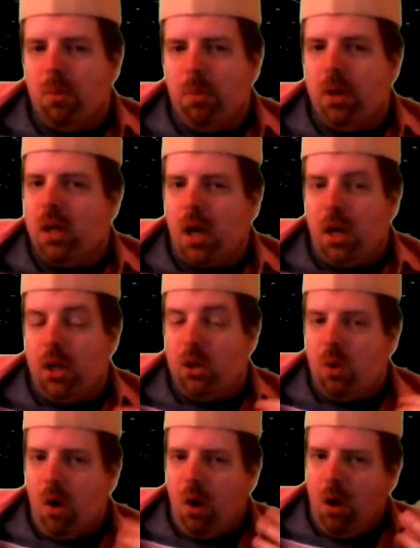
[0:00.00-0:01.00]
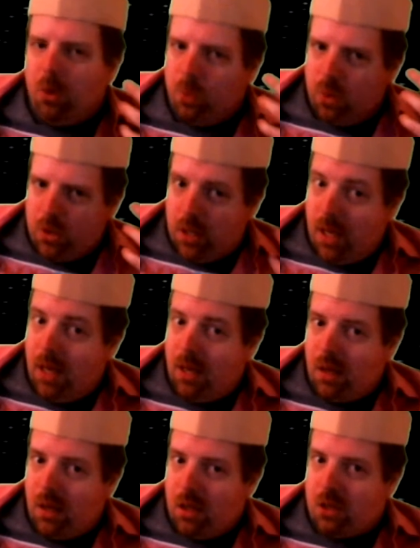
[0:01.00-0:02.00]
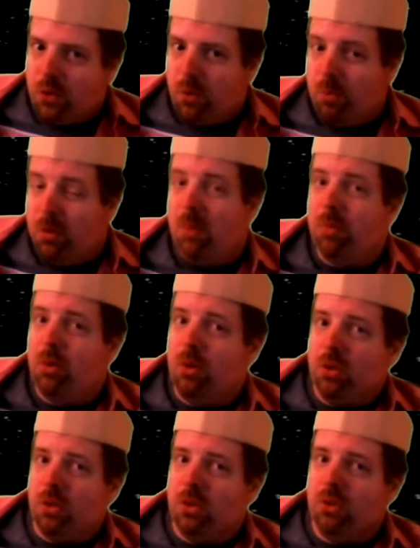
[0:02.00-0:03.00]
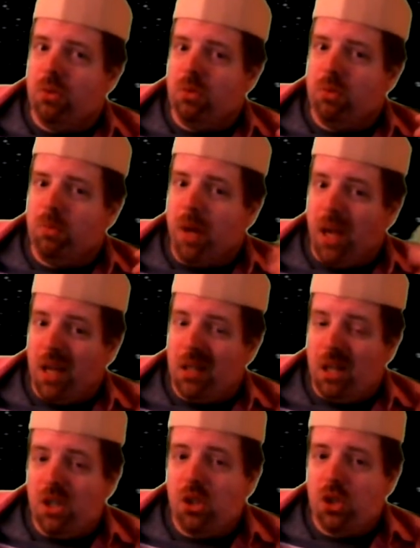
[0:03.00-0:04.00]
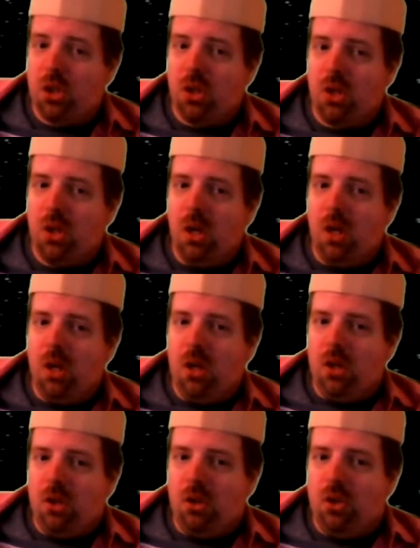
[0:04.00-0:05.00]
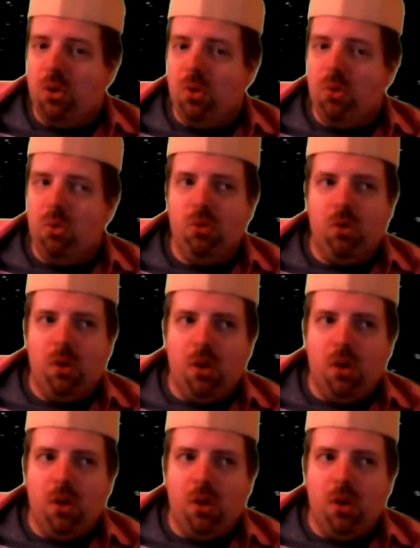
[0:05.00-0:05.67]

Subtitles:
but I know all it would take is for people to pay attention to